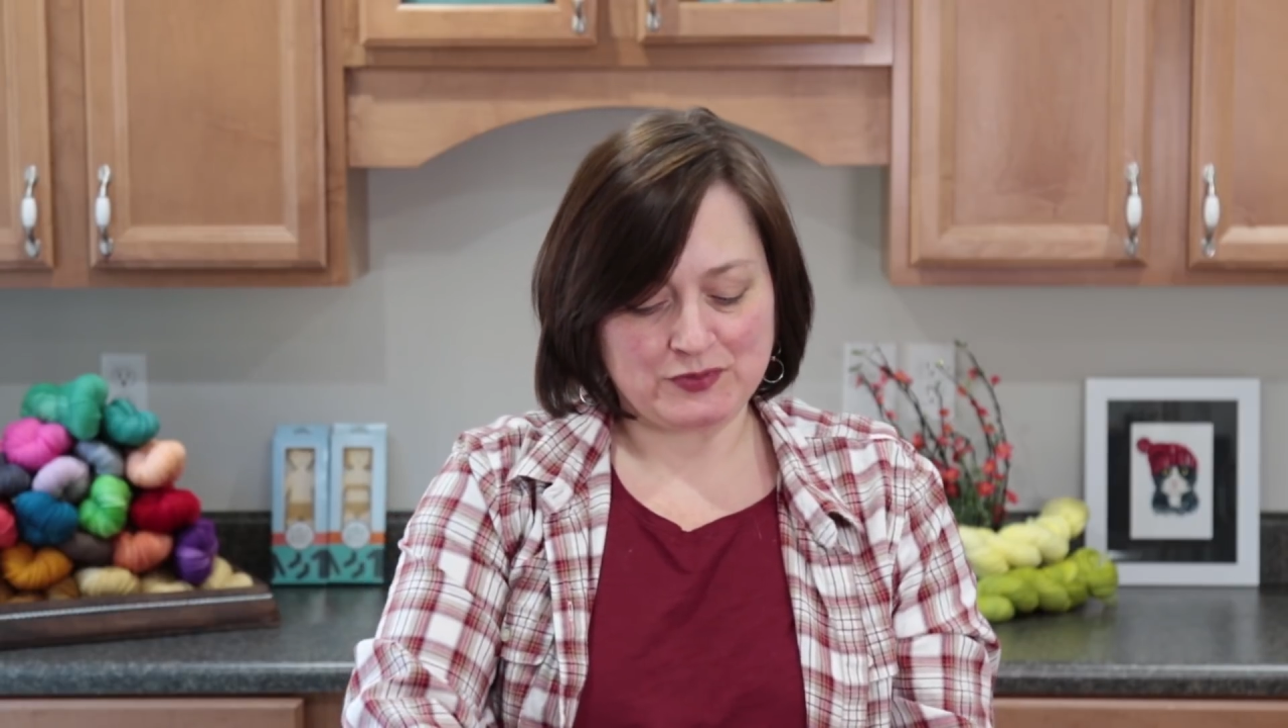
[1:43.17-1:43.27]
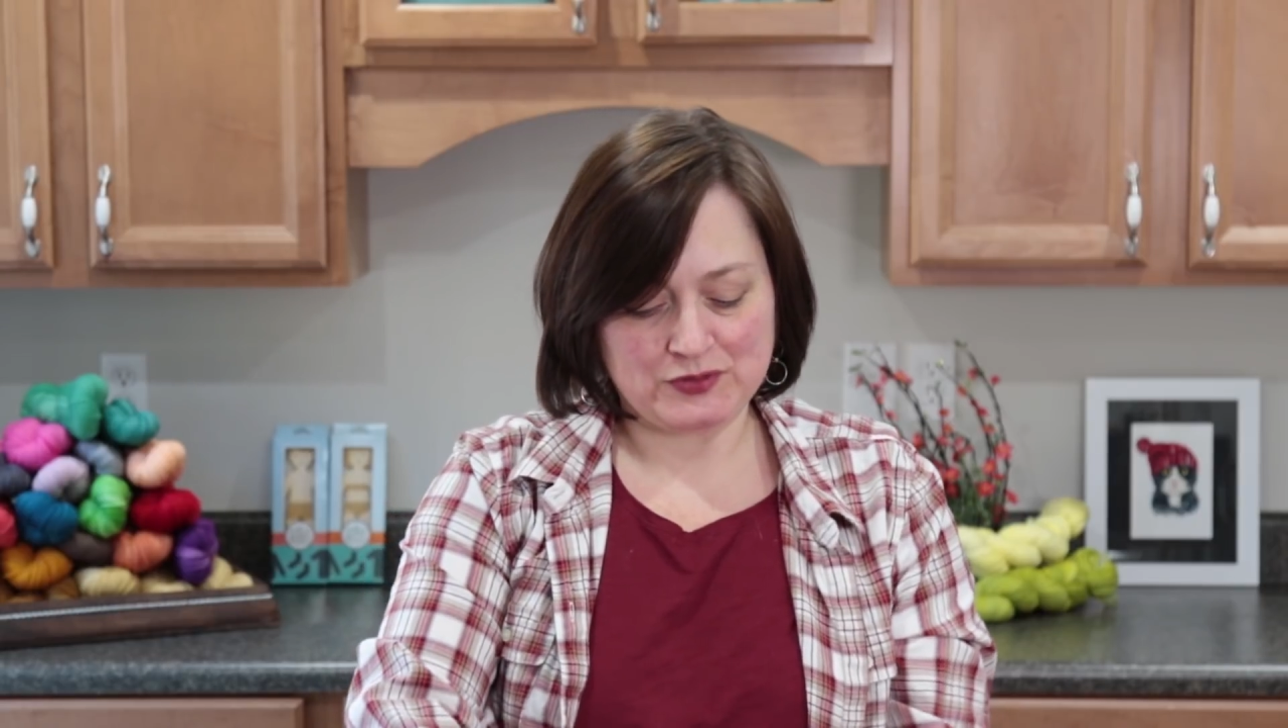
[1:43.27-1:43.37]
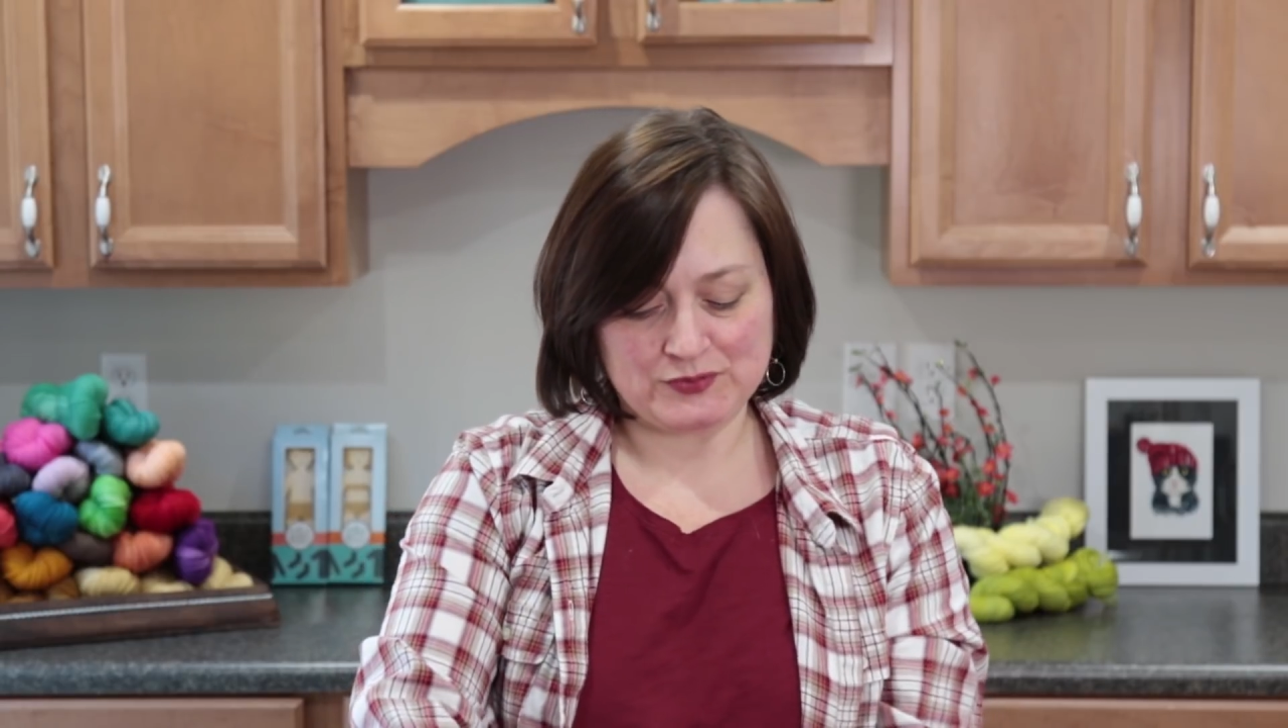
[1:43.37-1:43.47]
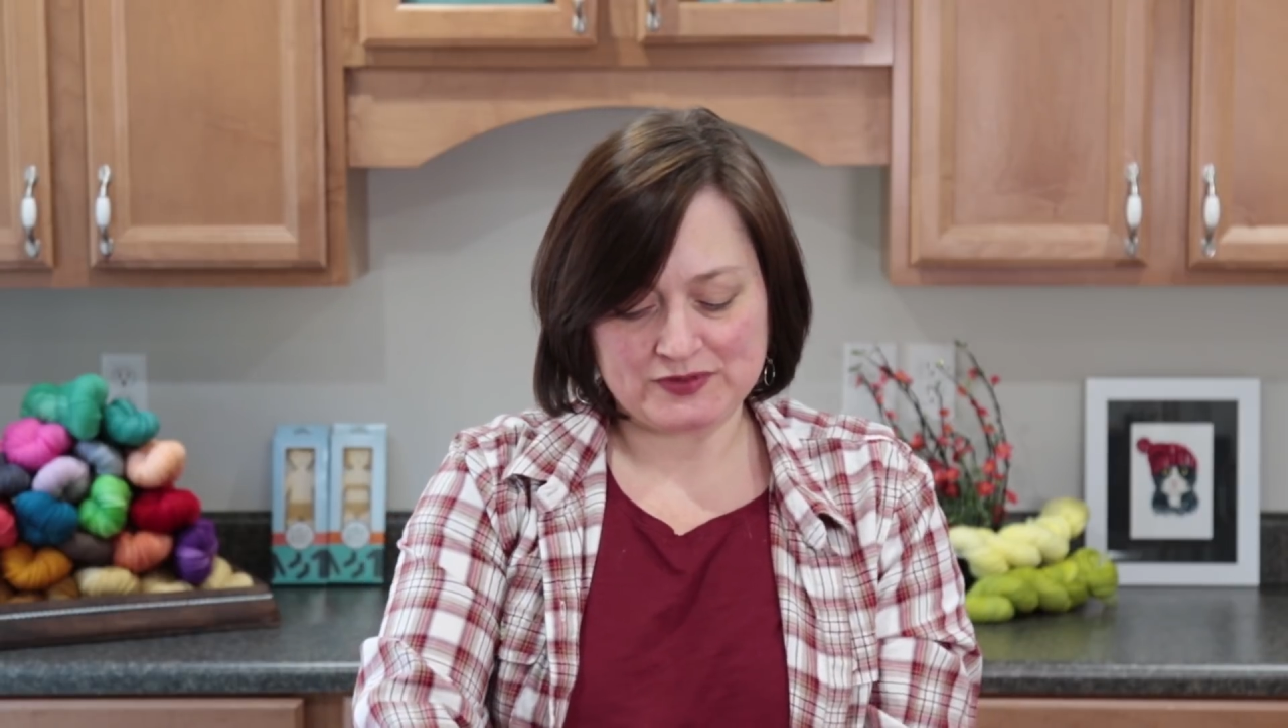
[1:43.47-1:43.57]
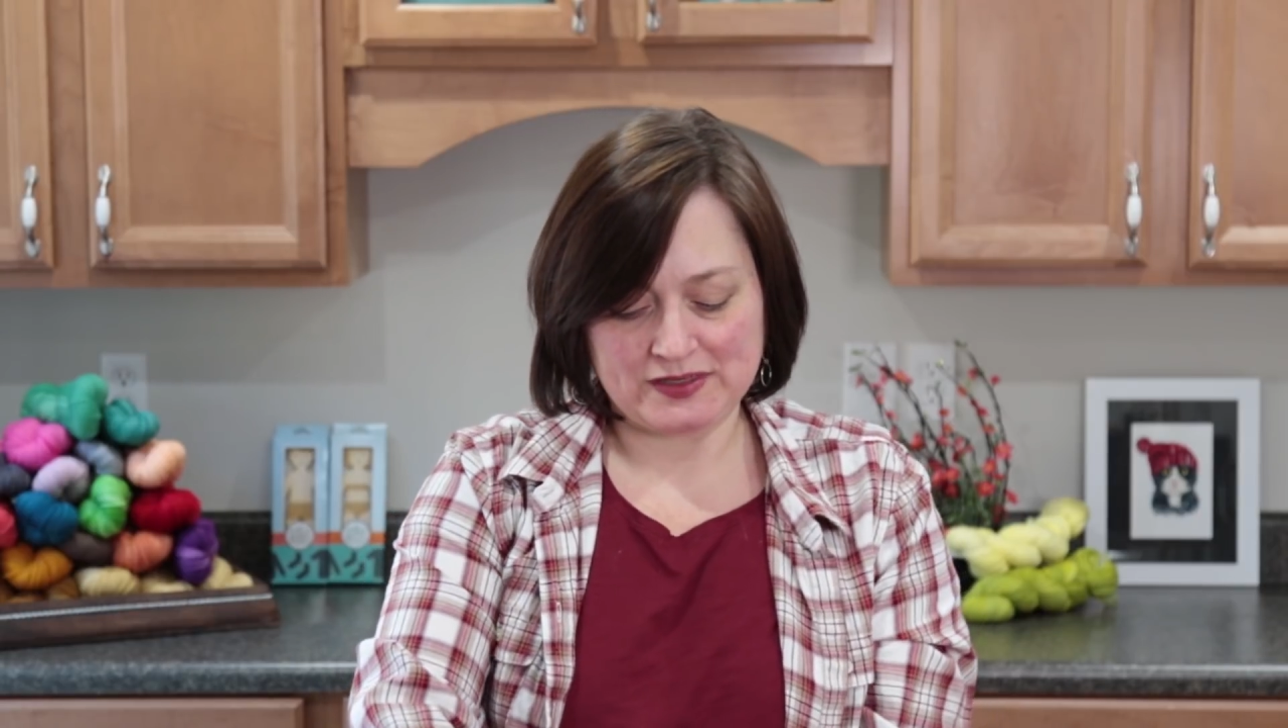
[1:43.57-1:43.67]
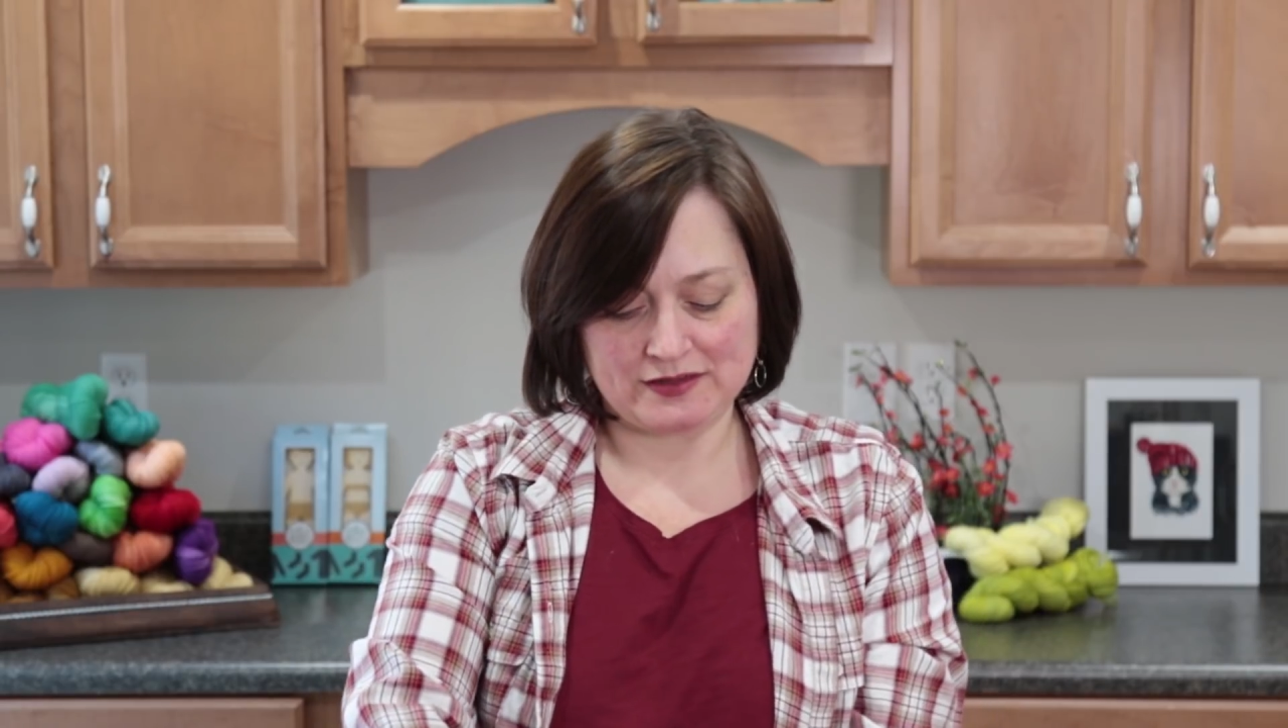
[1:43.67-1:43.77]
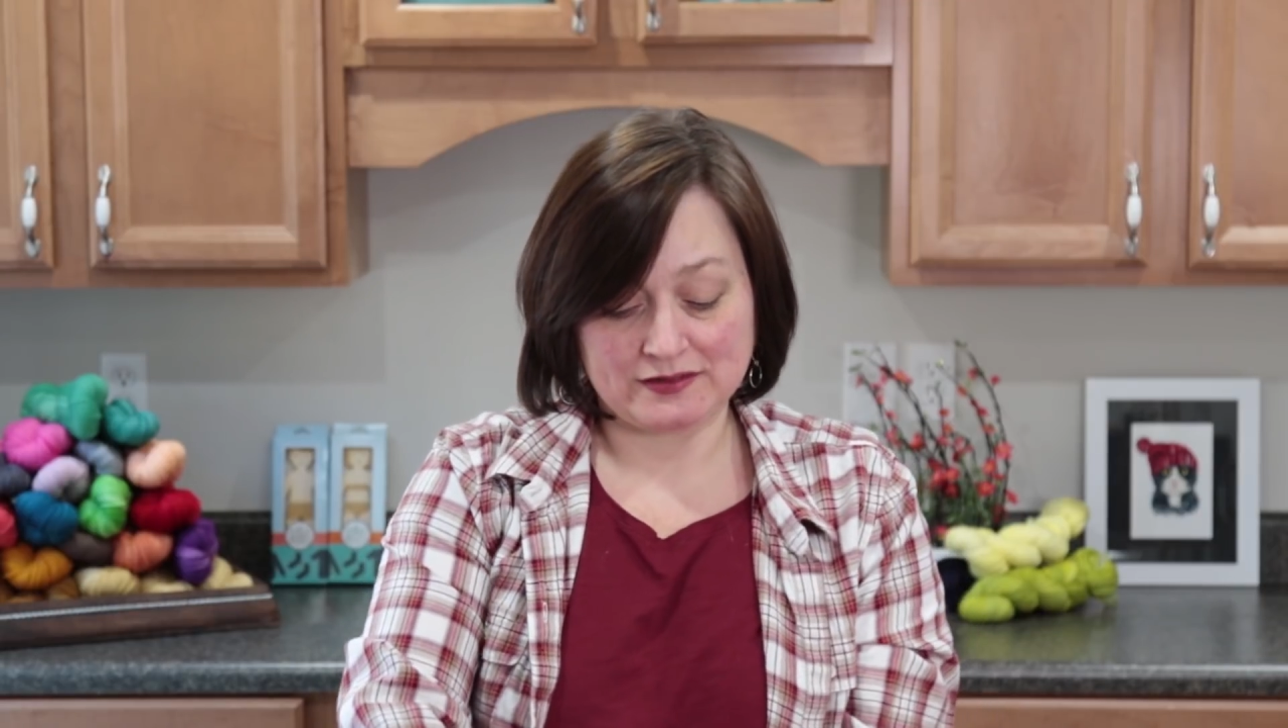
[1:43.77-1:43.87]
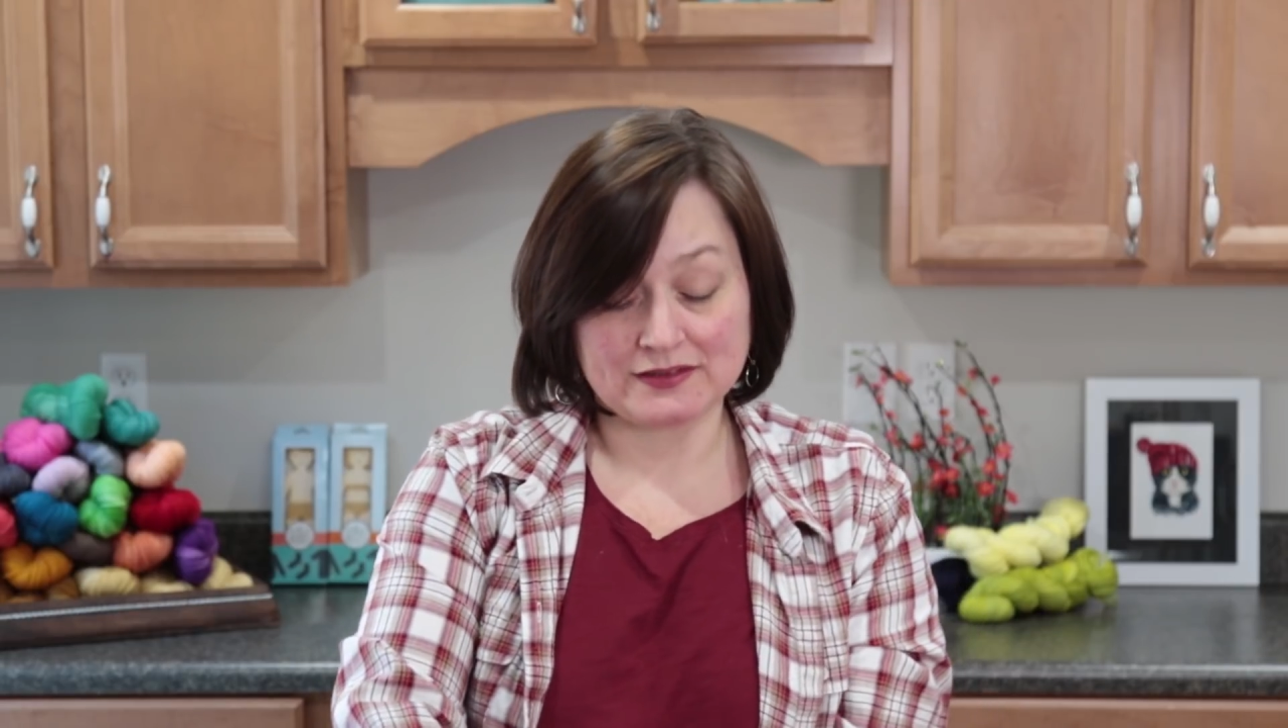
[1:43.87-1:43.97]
using